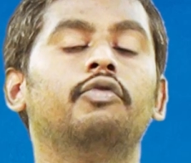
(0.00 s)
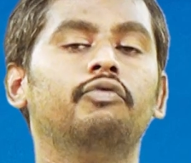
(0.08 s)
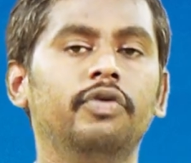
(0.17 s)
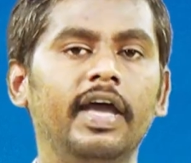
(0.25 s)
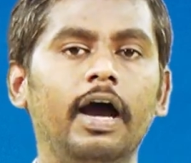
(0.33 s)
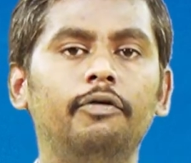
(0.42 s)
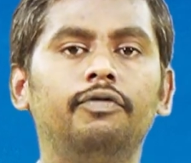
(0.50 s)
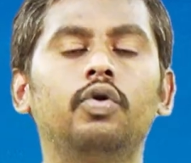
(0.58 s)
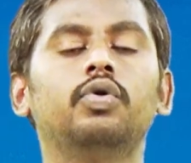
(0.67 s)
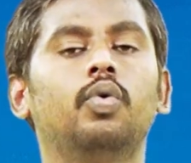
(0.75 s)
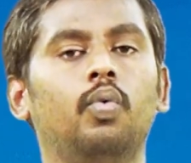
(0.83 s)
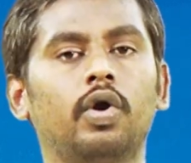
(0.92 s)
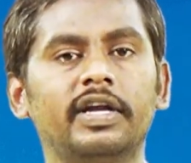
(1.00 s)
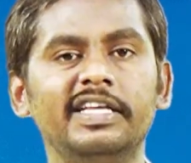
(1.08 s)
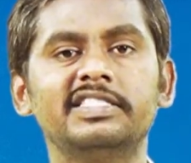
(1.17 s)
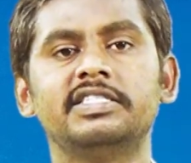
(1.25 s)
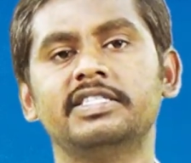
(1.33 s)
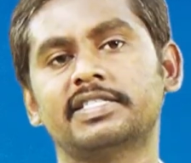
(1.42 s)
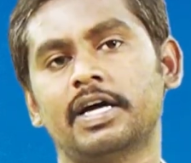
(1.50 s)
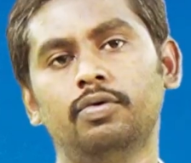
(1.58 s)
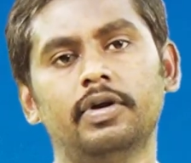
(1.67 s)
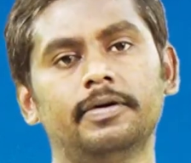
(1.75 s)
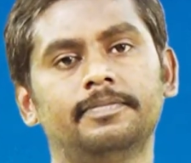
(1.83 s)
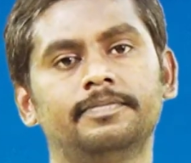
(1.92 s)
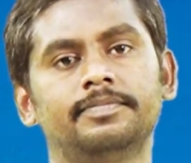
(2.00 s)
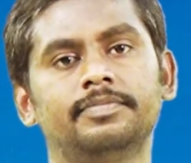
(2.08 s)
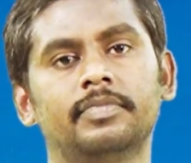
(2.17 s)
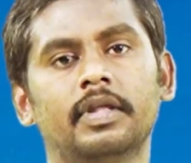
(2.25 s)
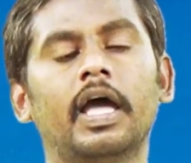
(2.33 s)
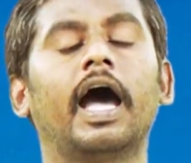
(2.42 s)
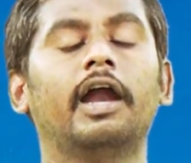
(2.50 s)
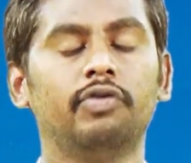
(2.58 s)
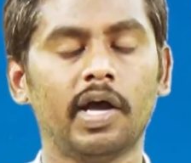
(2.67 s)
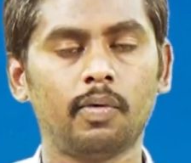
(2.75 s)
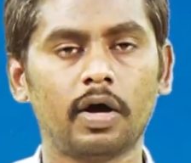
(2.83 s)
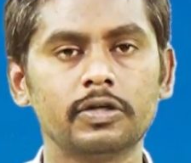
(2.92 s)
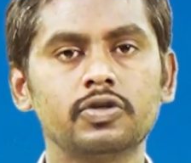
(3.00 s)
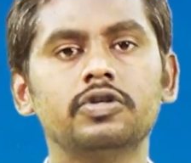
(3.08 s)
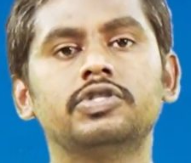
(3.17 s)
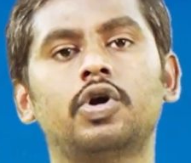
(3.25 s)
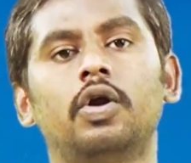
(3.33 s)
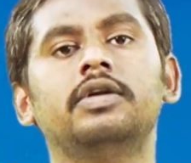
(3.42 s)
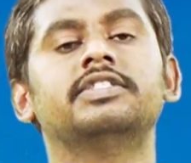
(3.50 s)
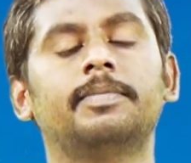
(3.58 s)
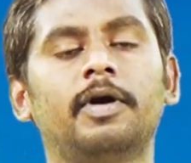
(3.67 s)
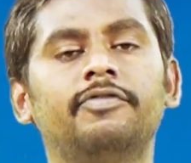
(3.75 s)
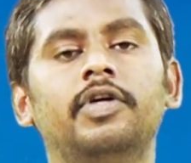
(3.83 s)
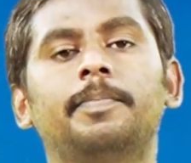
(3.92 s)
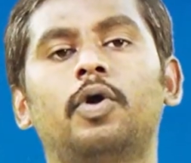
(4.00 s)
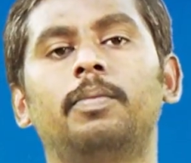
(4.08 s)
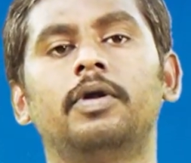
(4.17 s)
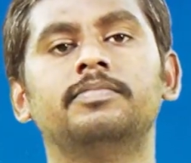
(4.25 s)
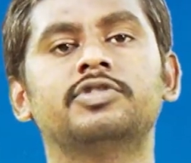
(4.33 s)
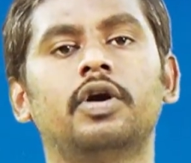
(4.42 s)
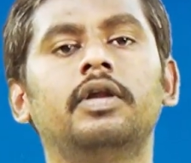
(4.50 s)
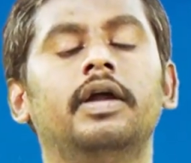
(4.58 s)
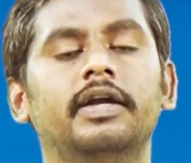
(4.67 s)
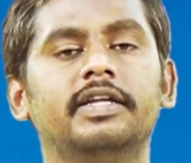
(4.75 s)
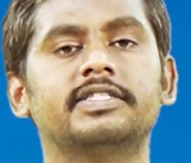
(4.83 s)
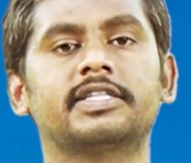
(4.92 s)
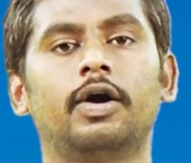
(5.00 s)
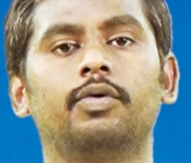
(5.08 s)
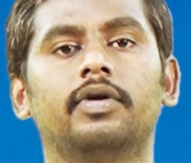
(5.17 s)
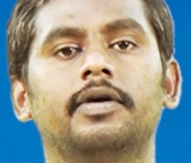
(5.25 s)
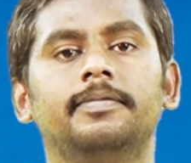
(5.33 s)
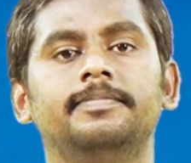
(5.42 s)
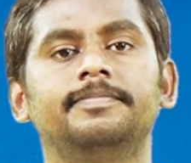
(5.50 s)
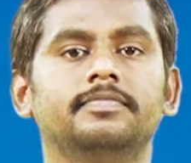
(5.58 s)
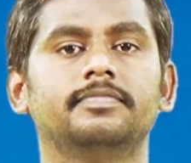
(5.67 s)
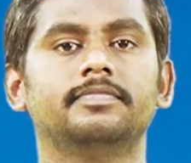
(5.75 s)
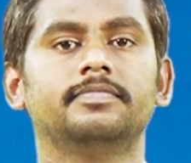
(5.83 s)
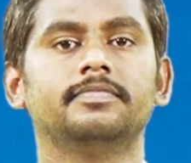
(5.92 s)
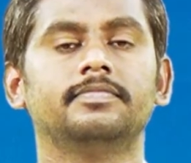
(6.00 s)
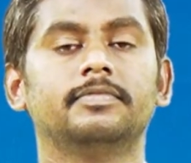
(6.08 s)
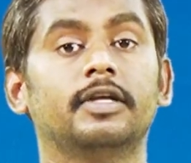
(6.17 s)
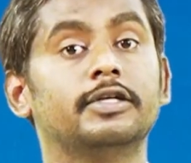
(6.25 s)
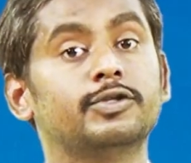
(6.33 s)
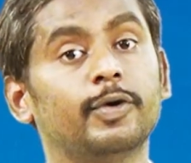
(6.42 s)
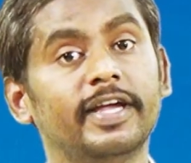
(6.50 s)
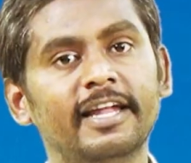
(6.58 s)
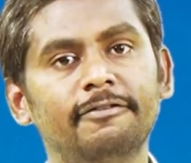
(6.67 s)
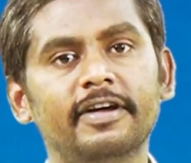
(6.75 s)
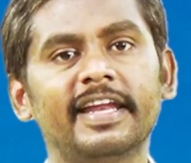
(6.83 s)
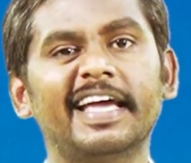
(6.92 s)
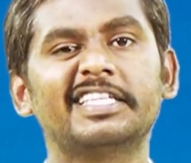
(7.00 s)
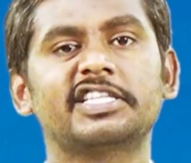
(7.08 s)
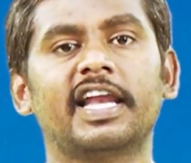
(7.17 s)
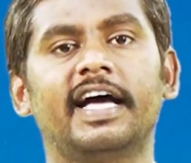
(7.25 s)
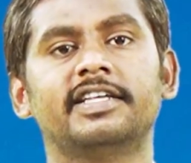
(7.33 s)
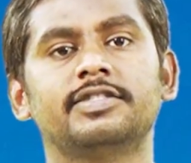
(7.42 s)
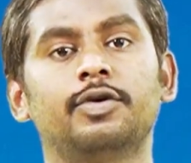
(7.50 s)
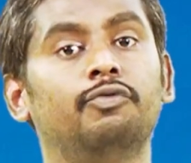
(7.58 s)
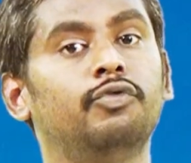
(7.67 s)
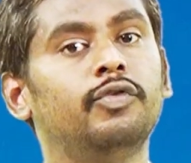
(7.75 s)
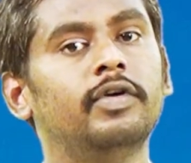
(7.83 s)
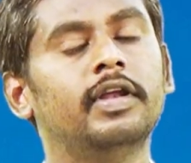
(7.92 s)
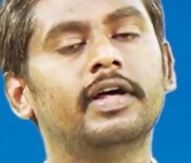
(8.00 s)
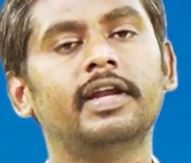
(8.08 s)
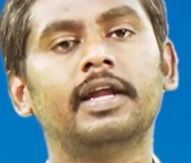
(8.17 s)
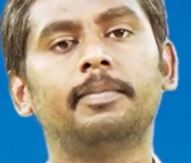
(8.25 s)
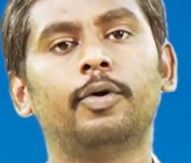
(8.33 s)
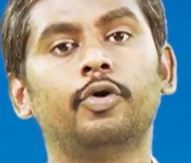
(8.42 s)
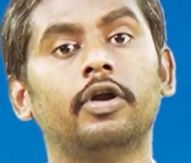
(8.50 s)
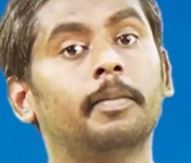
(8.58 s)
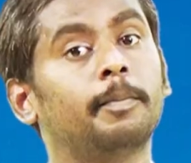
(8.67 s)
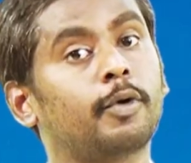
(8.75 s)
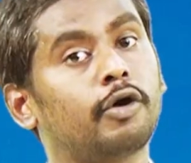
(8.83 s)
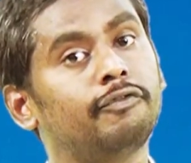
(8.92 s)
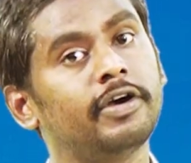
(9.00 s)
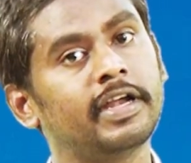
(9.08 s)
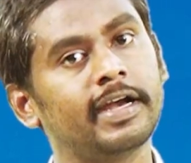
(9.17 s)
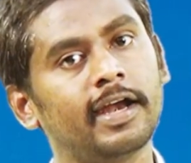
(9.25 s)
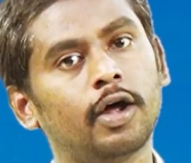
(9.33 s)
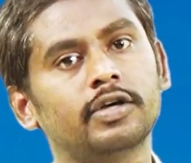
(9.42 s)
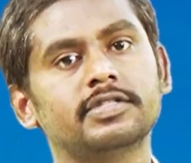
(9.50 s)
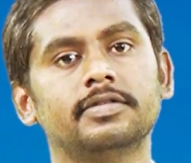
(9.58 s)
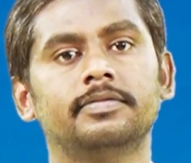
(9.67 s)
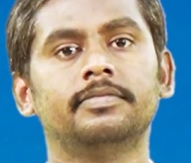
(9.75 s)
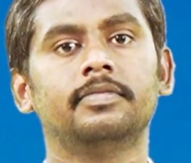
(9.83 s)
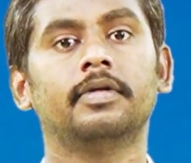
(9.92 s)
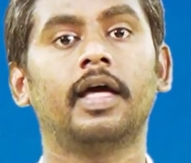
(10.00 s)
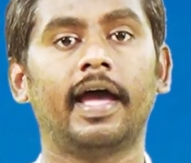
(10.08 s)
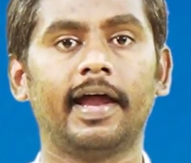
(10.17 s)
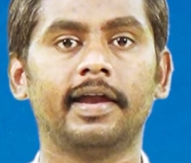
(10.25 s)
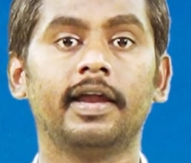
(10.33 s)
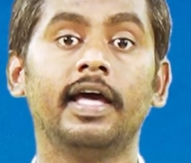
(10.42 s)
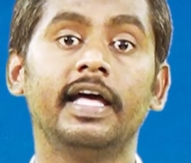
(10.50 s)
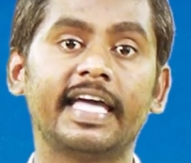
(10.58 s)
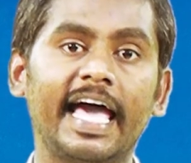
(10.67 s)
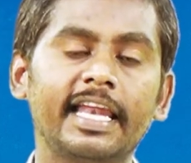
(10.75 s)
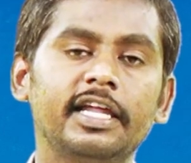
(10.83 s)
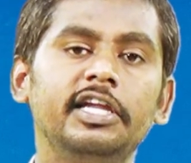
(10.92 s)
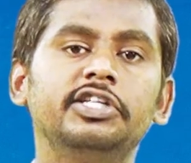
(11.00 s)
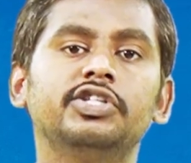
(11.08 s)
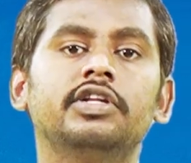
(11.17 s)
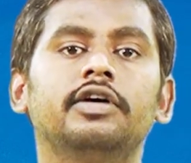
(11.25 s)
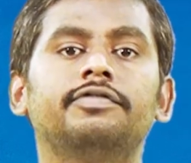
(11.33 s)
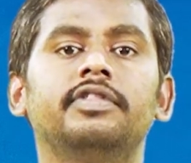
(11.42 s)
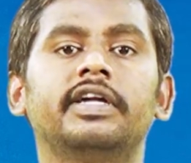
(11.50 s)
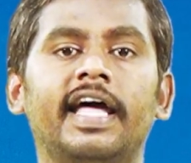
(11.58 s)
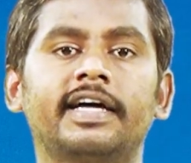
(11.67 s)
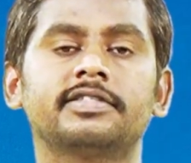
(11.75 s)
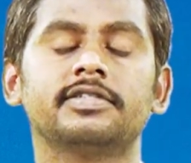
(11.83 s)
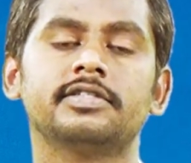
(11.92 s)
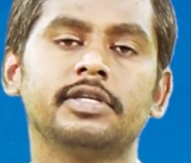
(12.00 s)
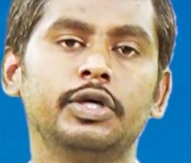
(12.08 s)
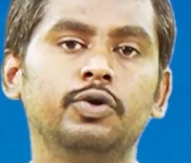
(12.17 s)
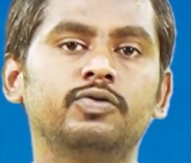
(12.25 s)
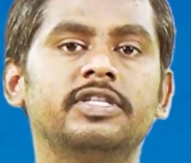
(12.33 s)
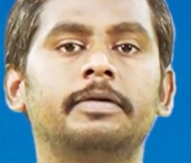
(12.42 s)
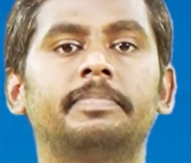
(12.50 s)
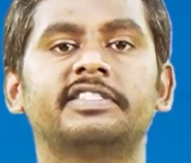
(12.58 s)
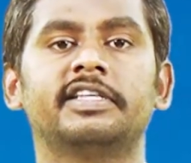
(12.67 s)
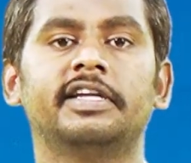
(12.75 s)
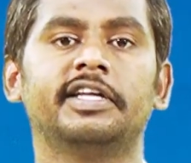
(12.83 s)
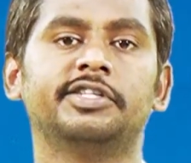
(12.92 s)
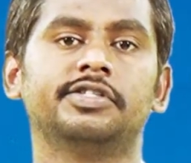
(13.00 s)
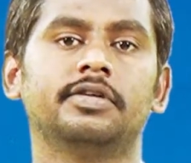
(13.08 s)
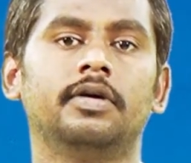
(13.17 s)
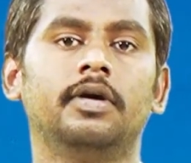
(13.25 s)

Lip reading: We have found what is discount and we have also solved some of the problems on discount. So, in our next class, we will learn about profit and loss and calculation of the taxes using percentage.